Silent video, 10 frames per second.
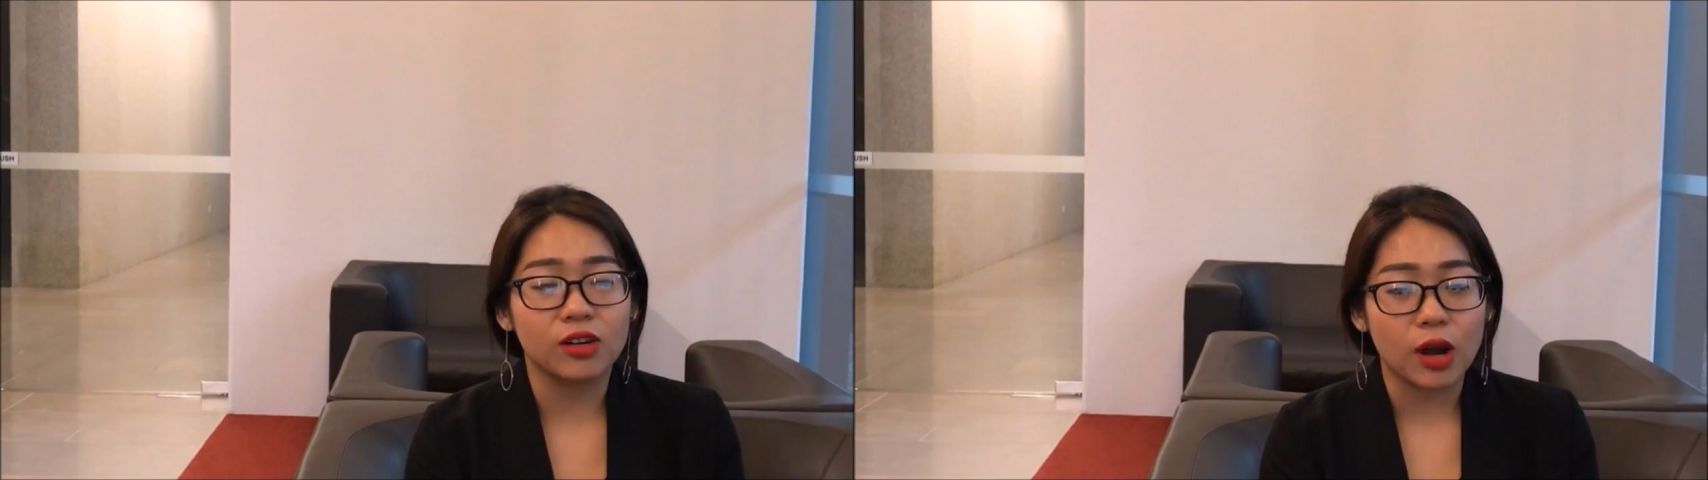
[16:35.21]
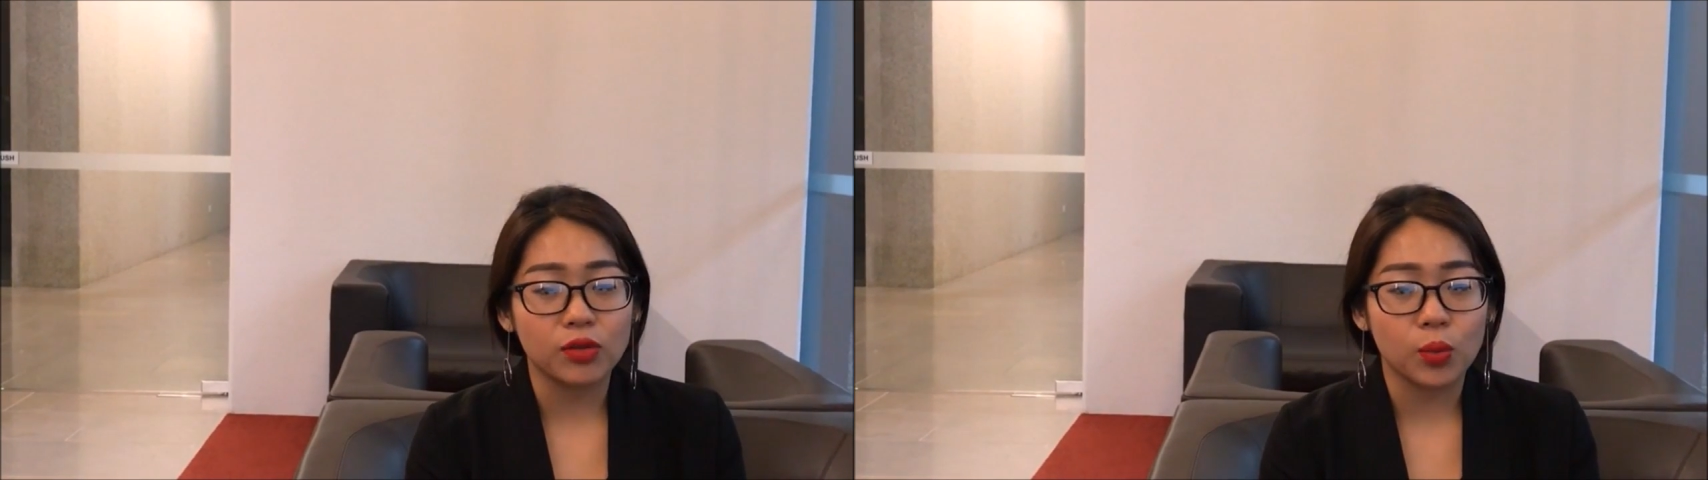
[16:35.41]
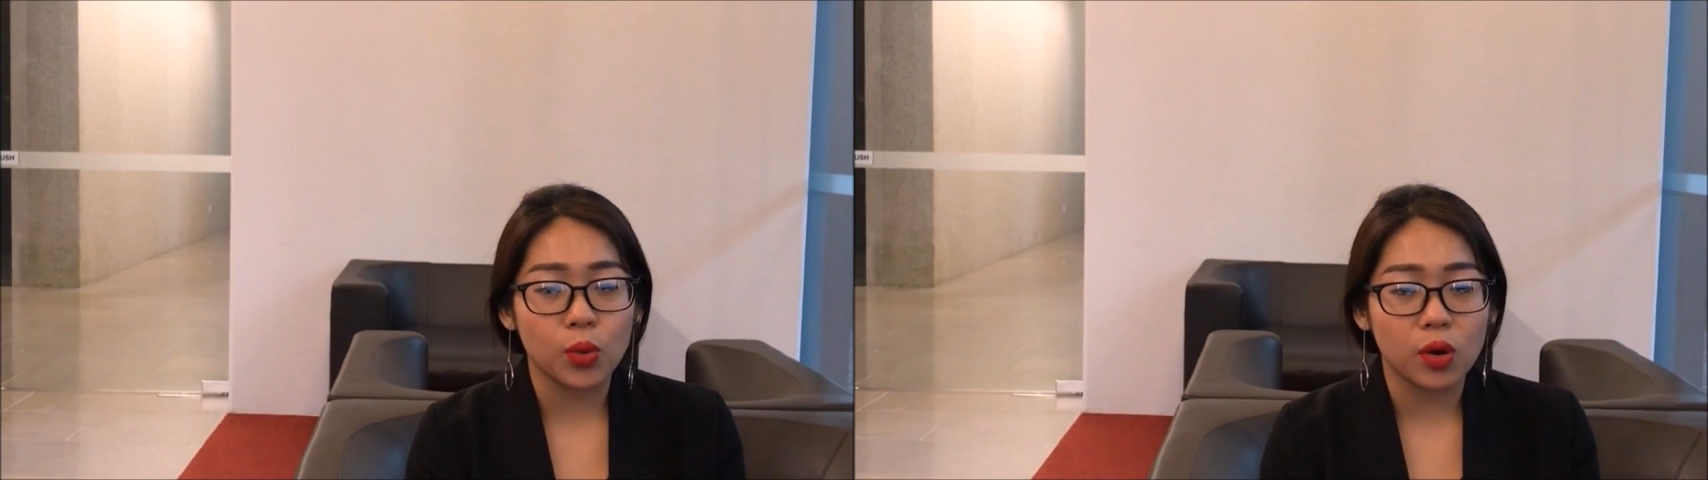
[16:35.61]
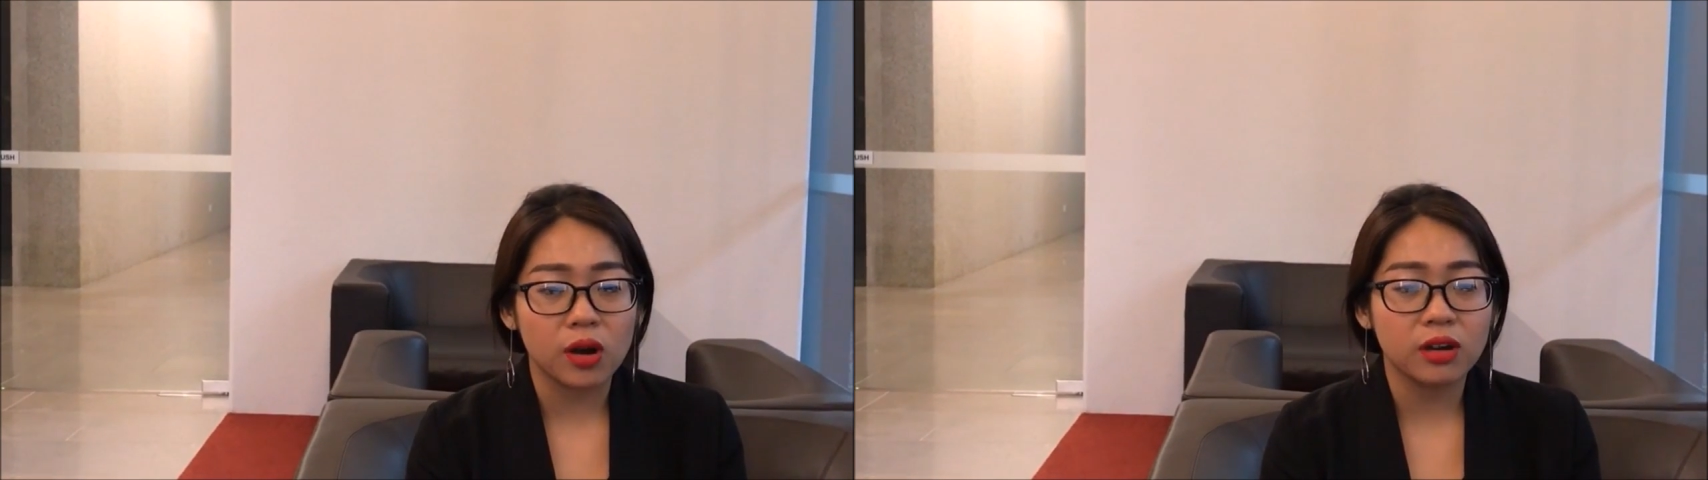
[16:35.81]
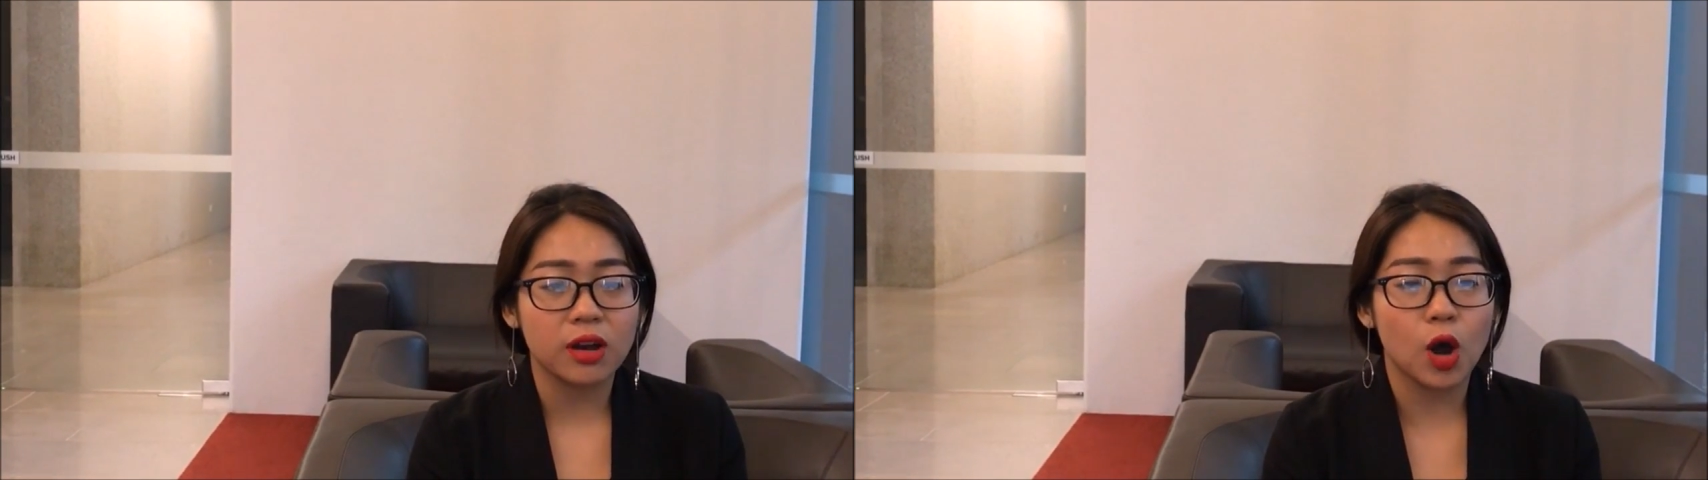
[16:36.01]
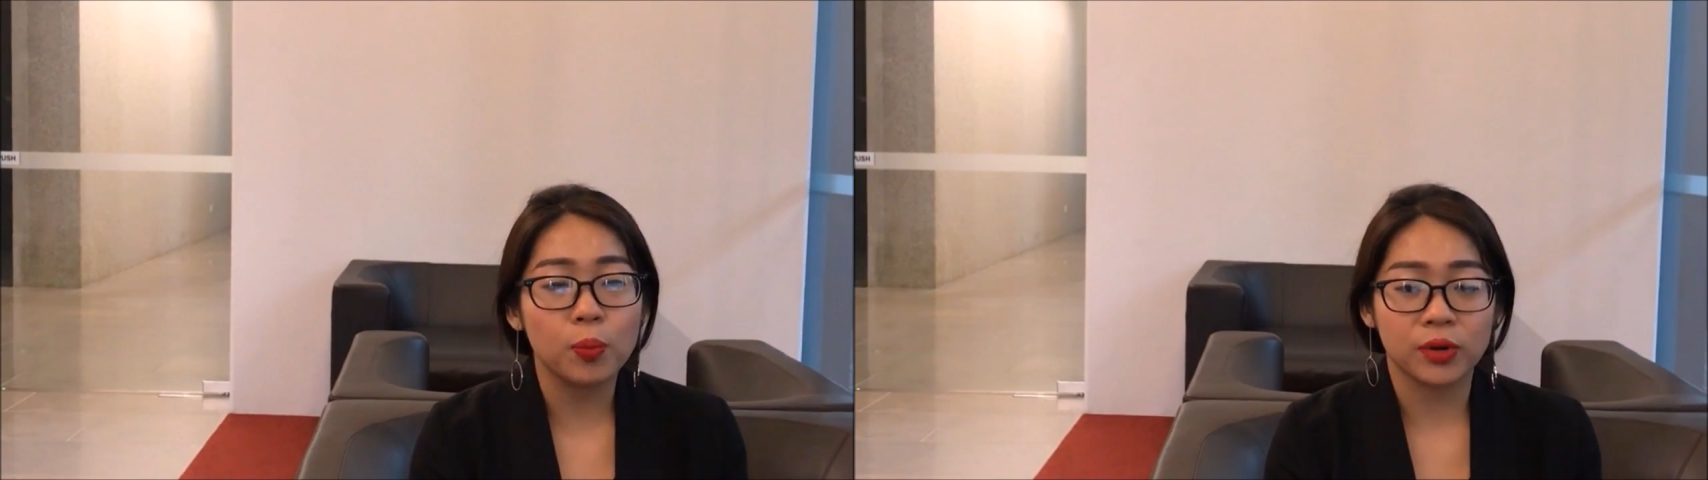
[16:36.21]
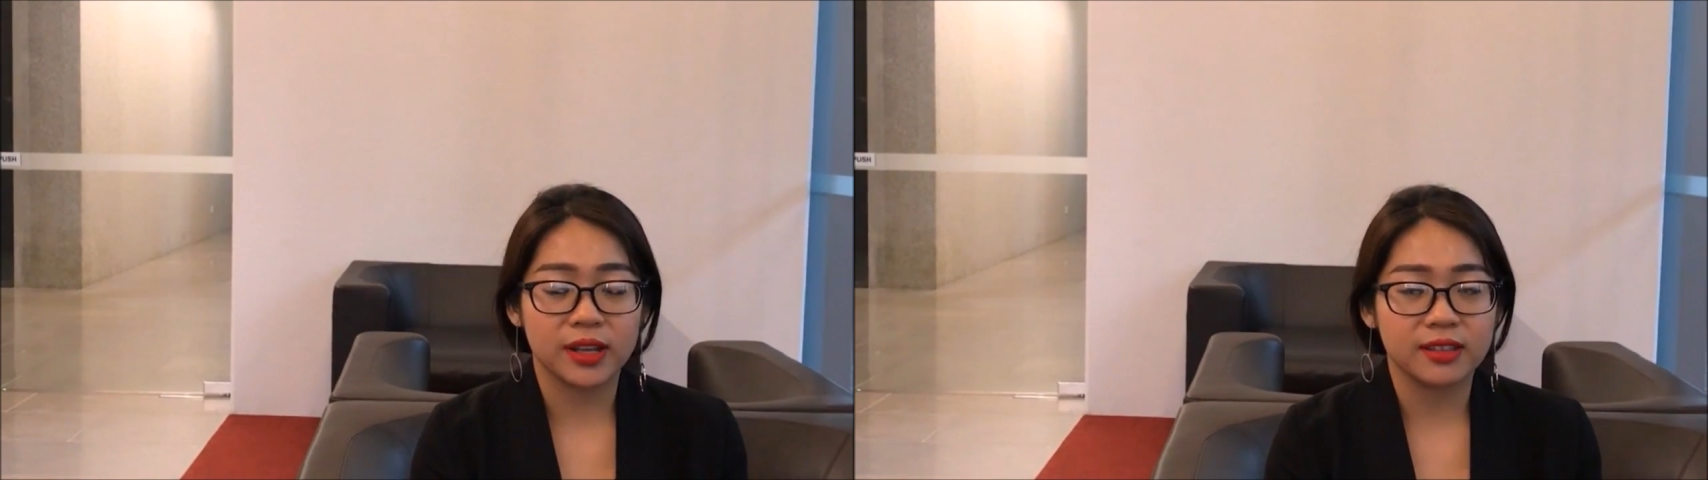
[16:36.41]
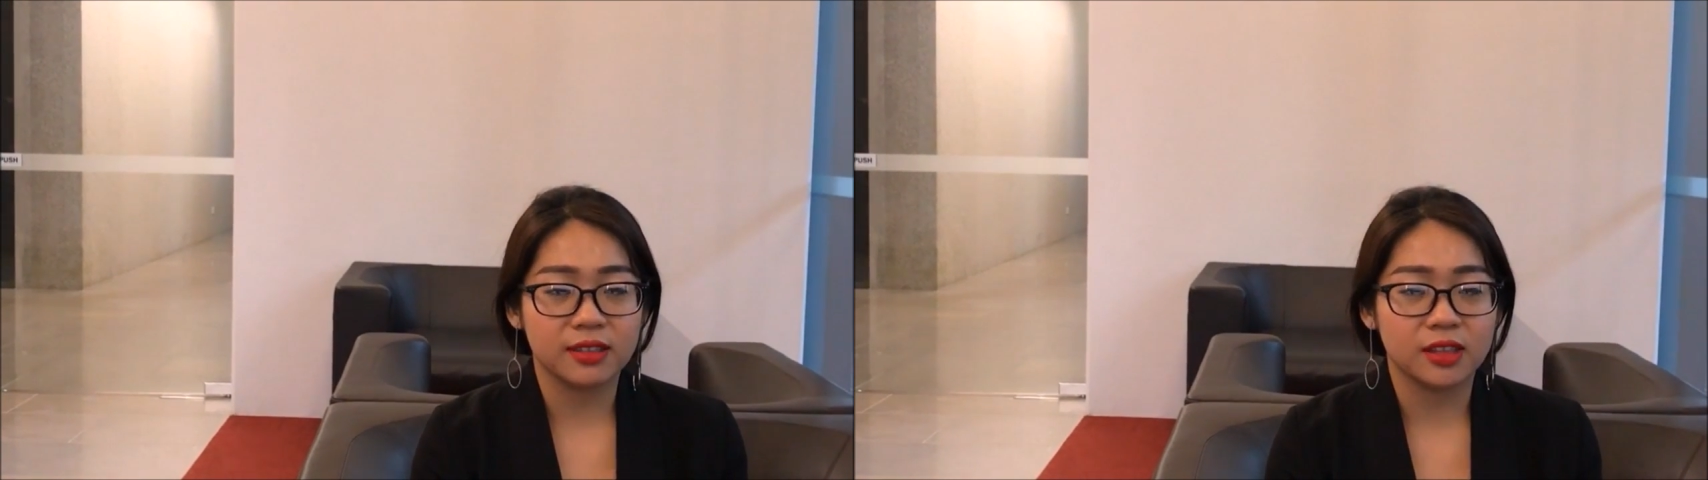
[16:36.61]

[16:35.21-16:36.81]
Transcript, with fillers: around the world operate